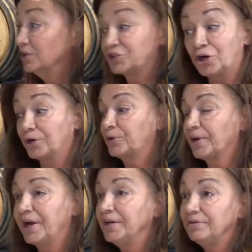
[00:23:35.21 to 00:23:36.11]
started
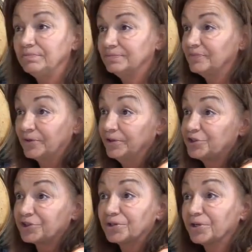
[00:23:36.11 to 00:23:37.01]
creating
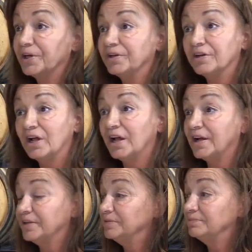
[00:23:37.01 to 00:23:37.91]
furniture
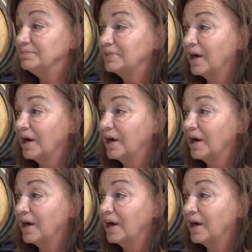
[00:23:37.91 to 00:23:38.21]
and